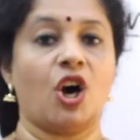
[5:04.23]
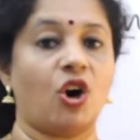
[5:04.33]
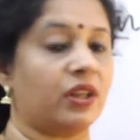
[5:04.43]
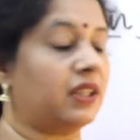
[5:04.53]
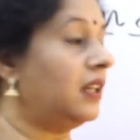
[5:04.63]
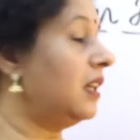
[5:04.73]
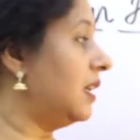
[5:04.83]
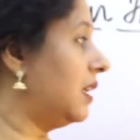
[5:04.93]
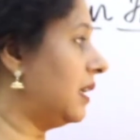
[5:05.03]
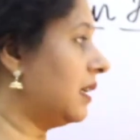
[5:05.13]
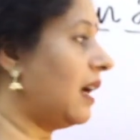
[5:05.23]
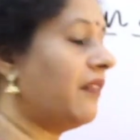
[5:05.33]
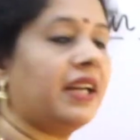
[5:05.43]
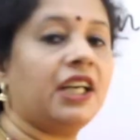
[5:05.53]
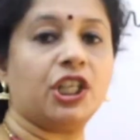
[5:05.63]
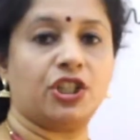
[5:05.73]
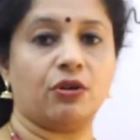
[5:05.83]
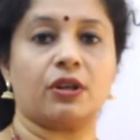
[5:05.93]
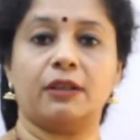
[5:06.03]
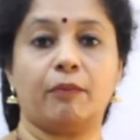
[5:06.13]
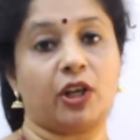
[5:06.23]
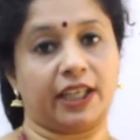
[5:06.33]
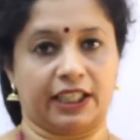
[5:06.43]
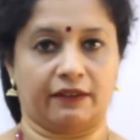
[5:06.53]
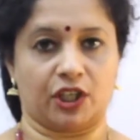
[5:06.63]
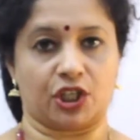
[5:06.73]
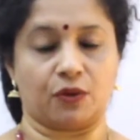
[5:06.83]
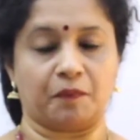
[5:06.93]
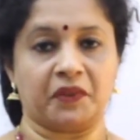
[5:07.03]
or the covering tissue or the protective tissue.